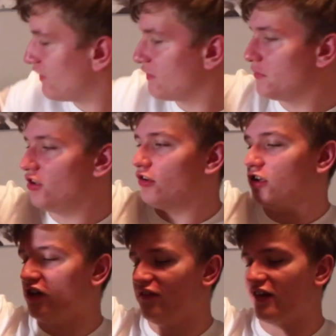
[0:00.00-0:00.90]
is my new
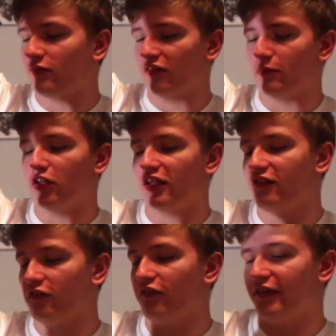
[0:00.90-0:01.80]
clothing as well. It's more like a
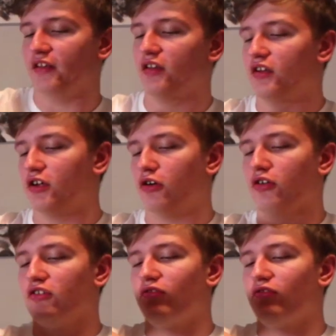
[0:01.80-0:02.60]
sort of like Under